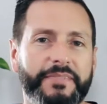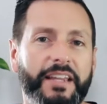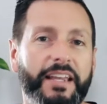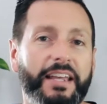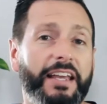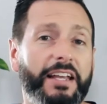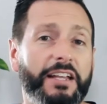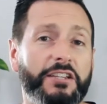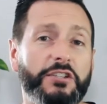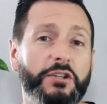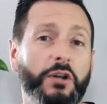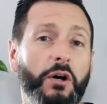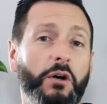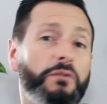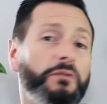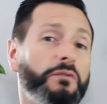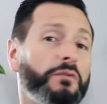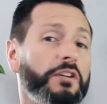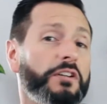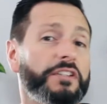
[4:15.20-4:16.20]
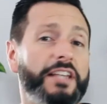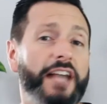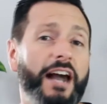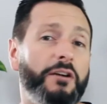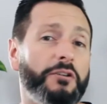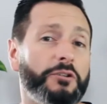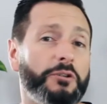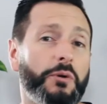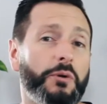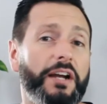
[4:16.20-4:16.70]
It's known for its
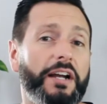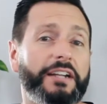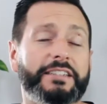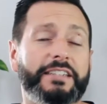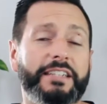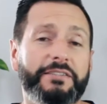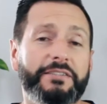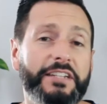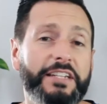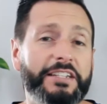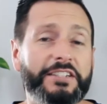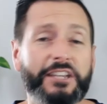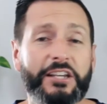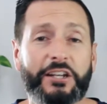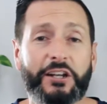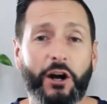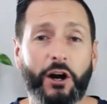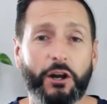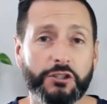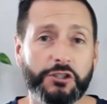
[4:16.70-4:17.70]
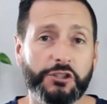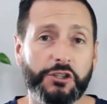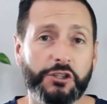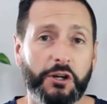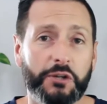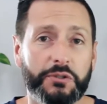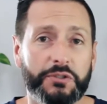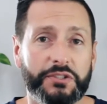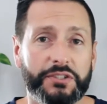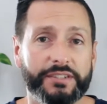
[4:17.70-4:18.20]
outdoor activities and art
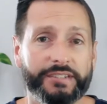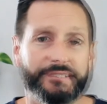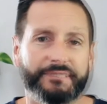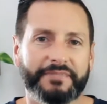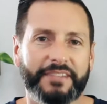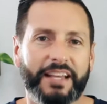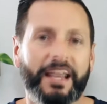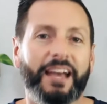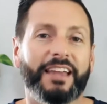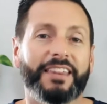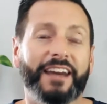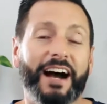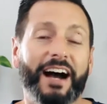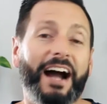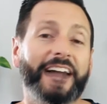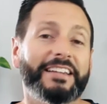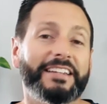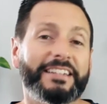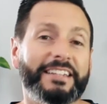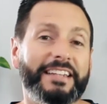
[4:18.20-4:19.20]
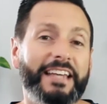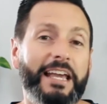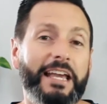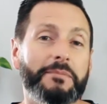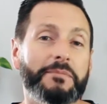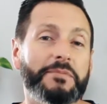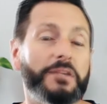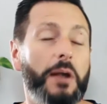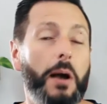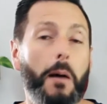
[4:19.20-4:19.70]
shows, the Highland
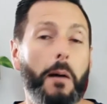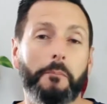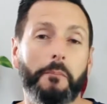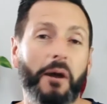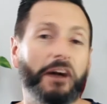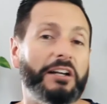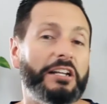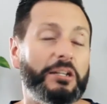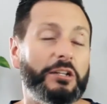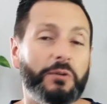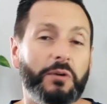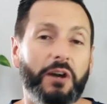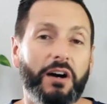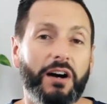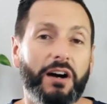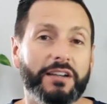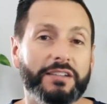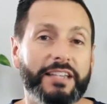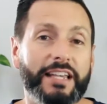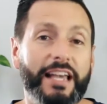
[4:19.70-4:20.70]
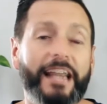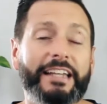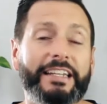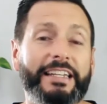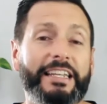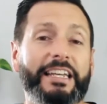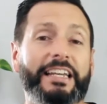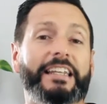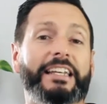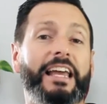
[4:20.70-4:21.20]
Games, Mardi Gras,
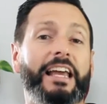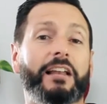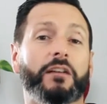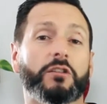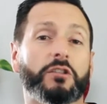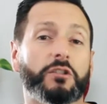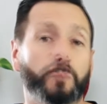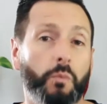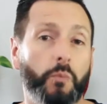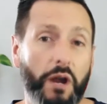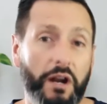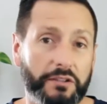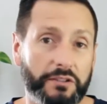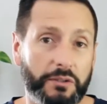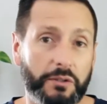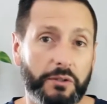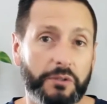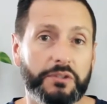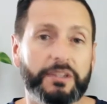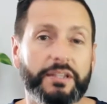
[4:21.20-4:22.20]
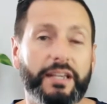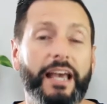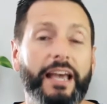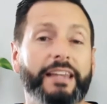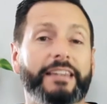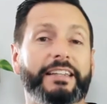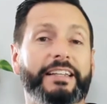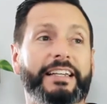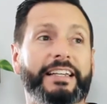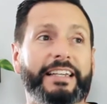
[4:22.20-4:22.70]
Dia de los Muertos,
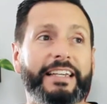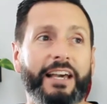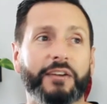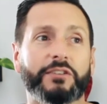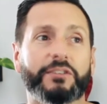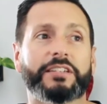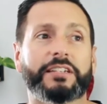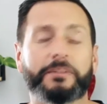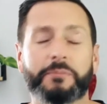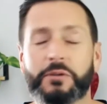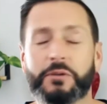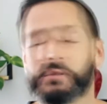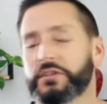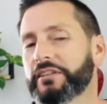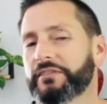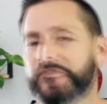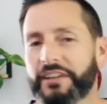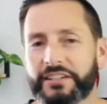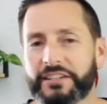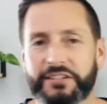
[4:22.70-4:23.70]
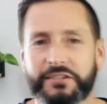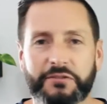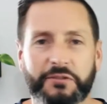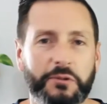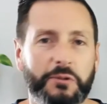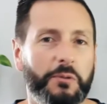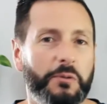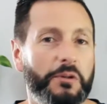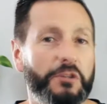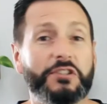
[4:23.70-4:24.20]
and the Celtic Music
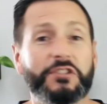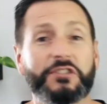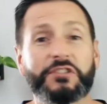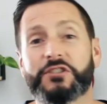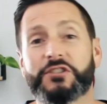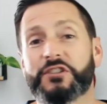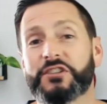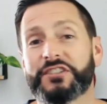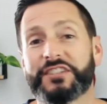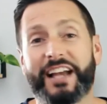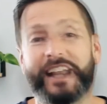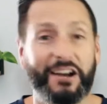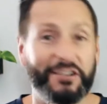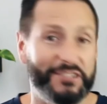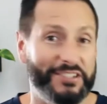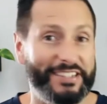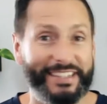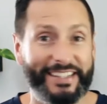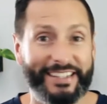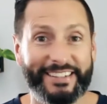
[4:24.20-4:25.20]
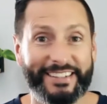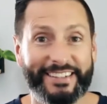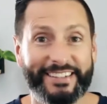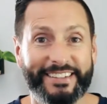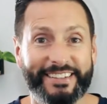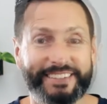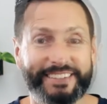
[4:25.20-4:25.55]
Festival, which is just outstanding.